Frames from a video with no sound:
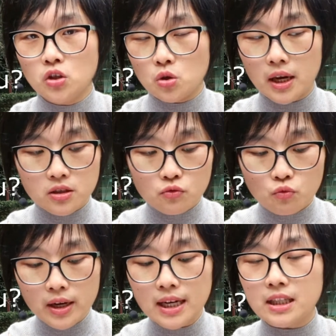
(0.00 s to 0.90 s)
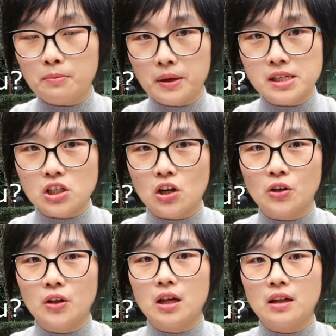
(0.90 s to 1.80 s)
So it really depends
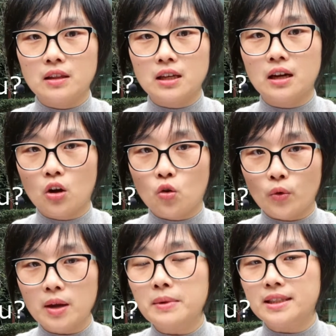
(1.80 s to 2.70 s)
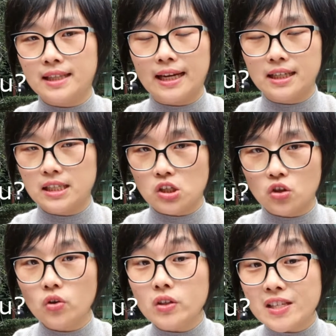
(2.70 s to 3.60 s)
on the agreement date. It's
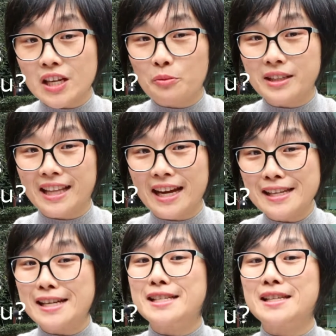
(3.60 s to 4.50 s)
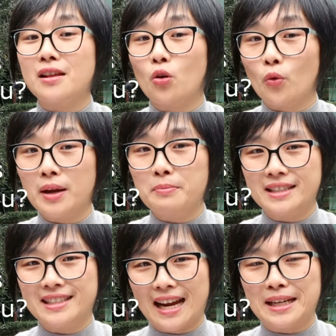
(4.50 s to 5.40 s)
not the settlement date, it's the
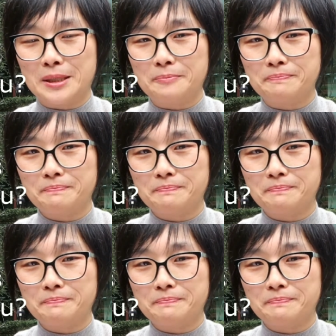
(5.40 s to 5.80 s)
agreement date.